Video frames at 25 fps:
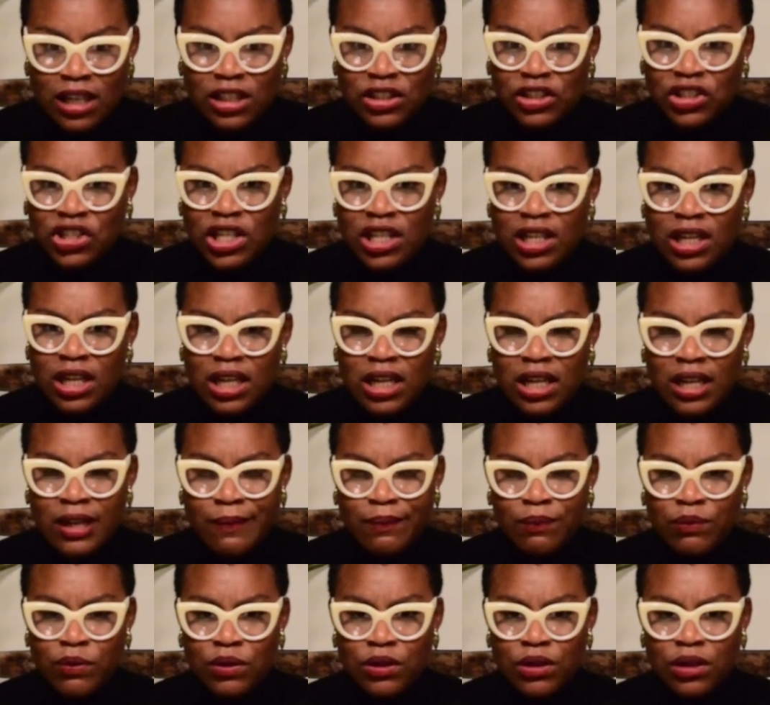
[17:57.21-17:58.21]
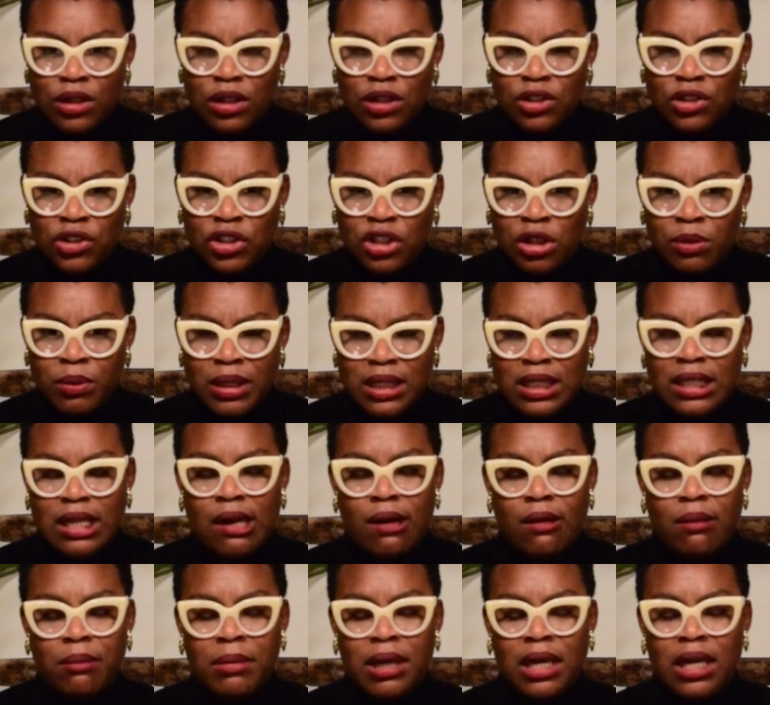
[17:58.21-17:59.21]
She would
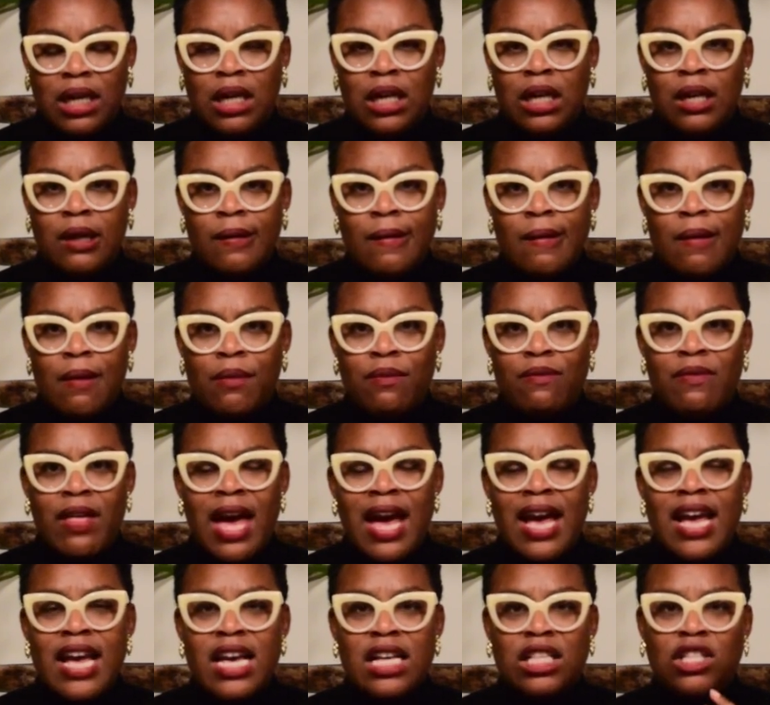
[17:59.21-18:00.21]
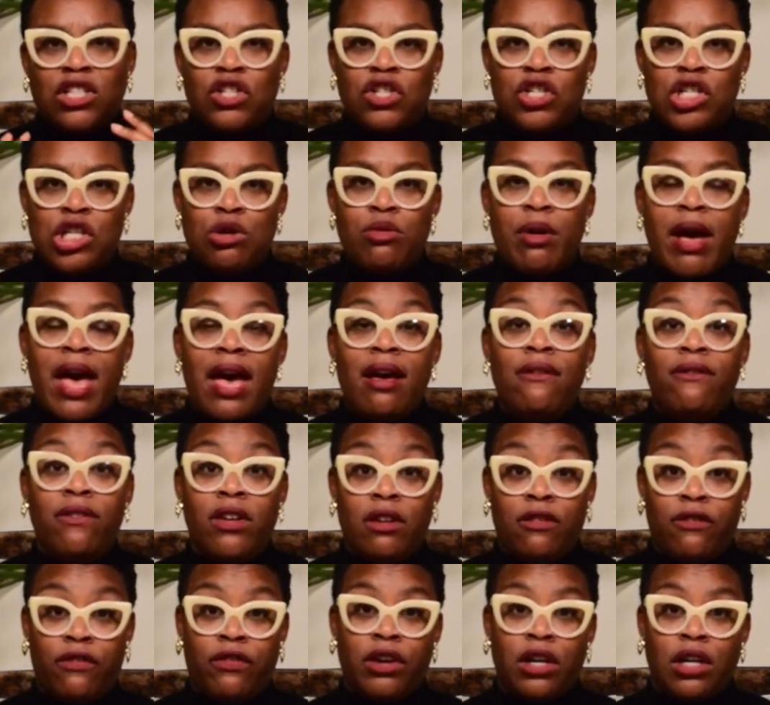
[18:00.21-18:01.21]
tell me that it's too
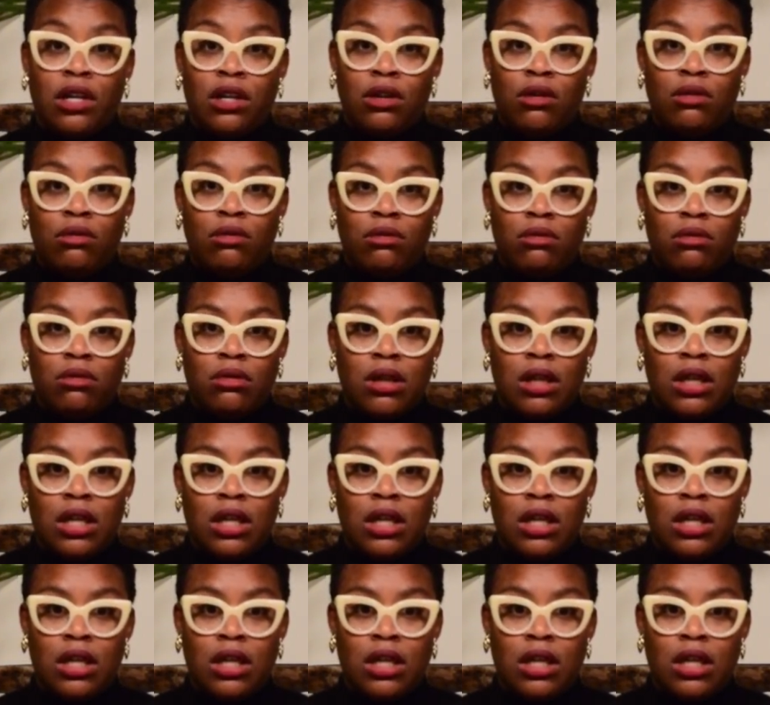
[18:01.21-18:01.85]
heavy for you